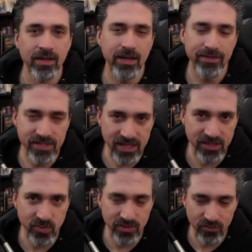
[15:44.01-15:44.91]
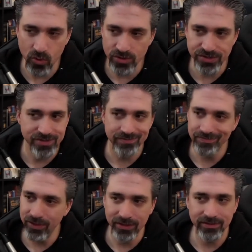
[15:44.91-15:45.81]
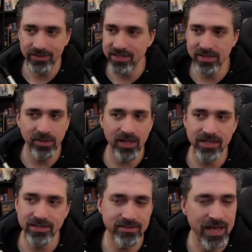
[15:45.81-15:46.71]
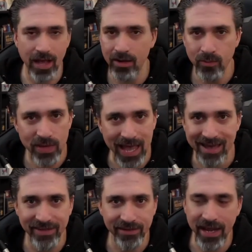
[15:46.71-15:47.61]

Now, this next one, of course, look, Disney Plus, yeah, we have it.